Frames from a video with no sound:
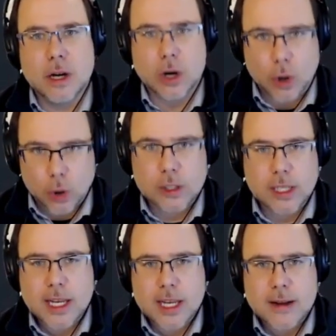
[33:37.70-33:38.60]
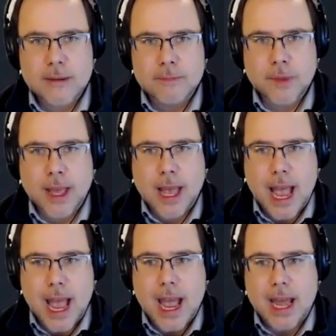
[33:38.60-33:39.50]
early,
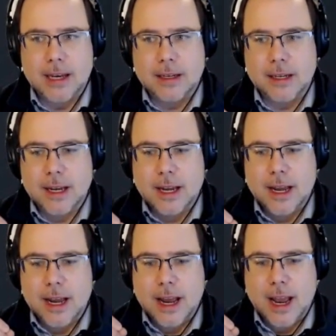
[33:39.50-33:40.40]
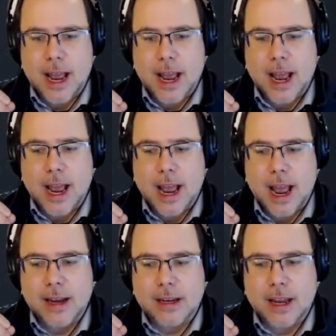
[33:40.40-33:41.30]
and
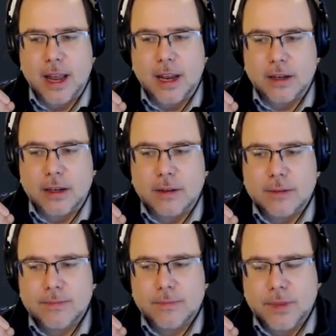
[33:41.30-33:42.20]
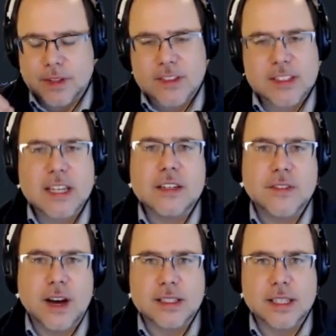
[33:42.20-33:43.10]
and
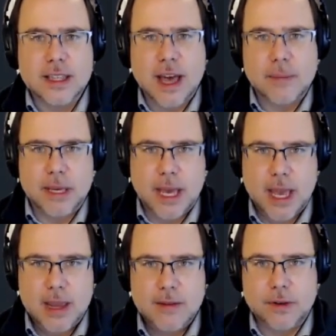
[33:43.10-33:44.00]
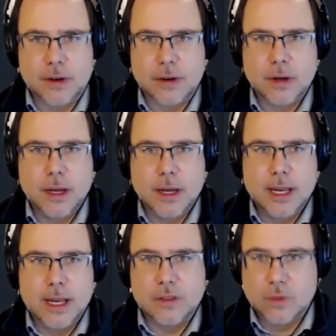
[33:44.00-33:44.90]
incentivizing that behavior
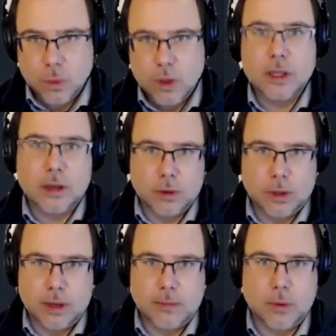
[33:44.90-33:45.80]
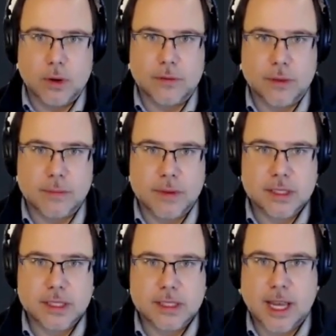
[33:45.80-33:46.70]
is really, really important for the
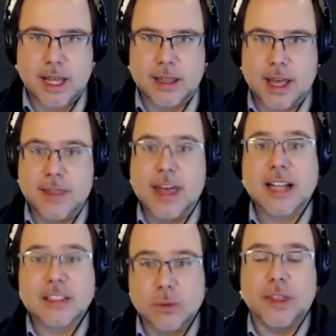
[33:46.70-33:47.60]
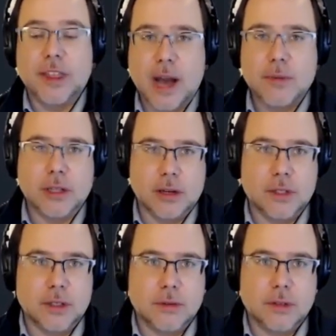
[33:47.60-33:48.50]
business. And that's the one thing I would love
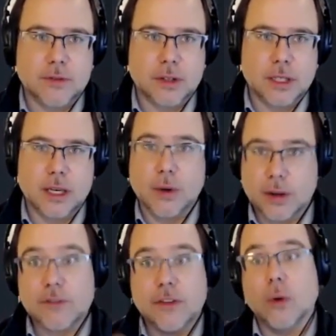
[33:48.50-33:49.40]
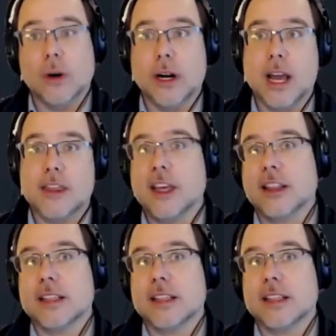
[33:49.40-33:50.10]
to do differently going forward. I think that's